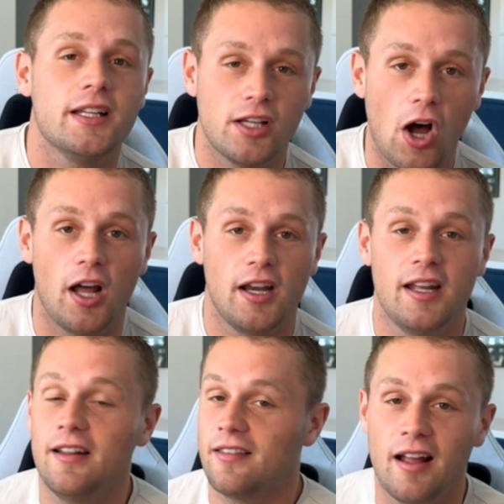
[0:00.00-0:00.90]
gone,
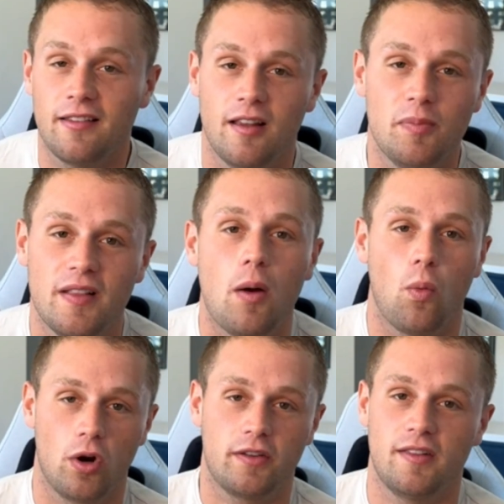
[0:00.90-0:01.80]
and it's not something that
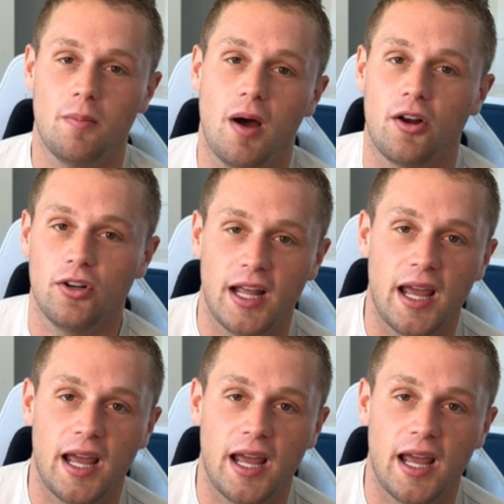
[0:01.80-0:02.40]
works in the modern day.